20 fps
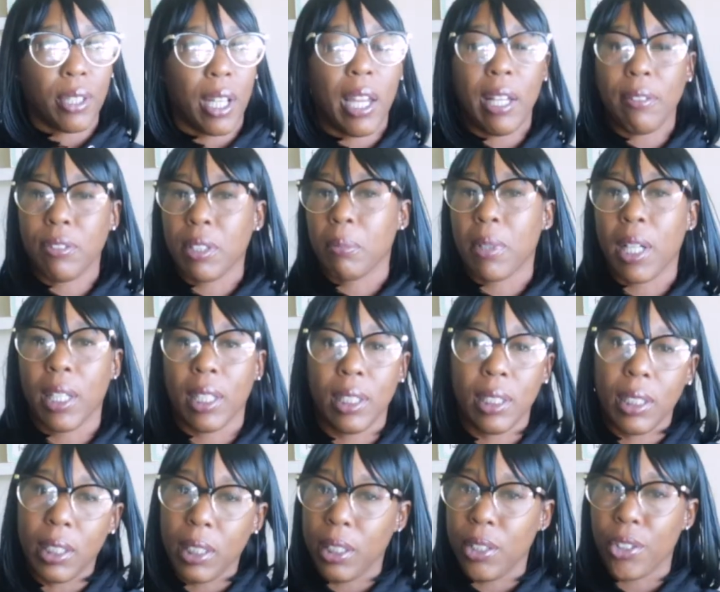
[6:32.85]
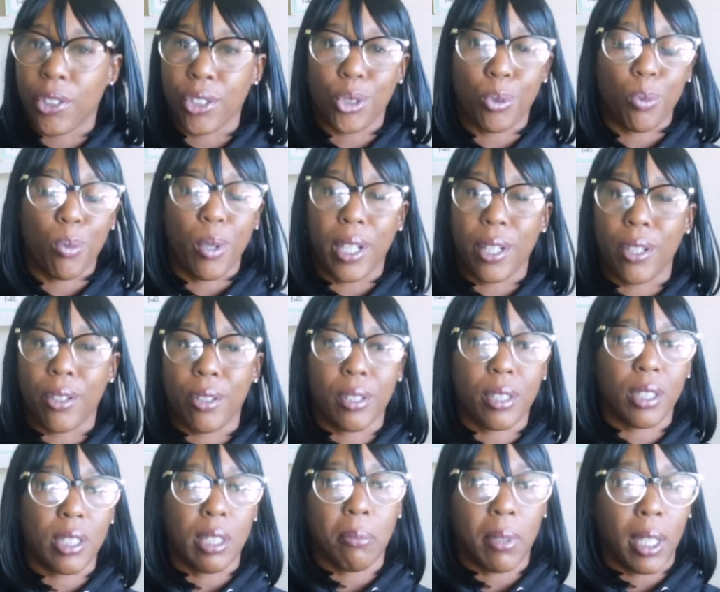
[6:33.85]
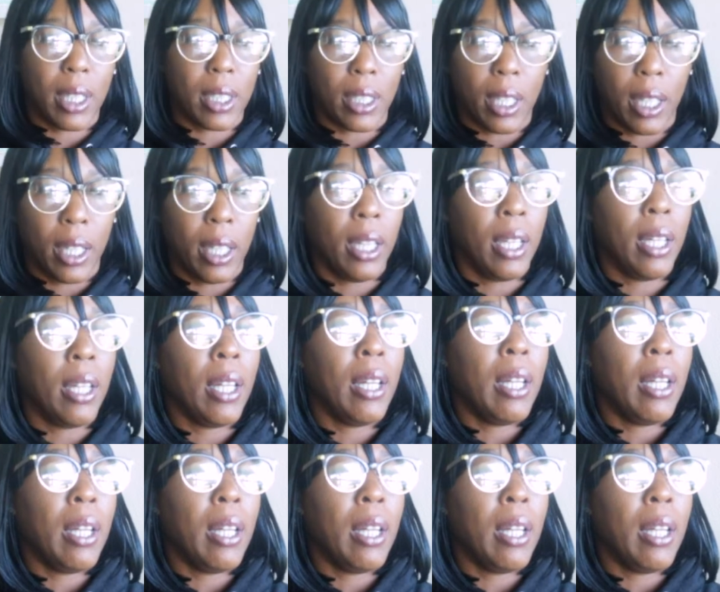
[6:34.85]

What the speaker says: I have some kind of hoodie or sweater or something like that.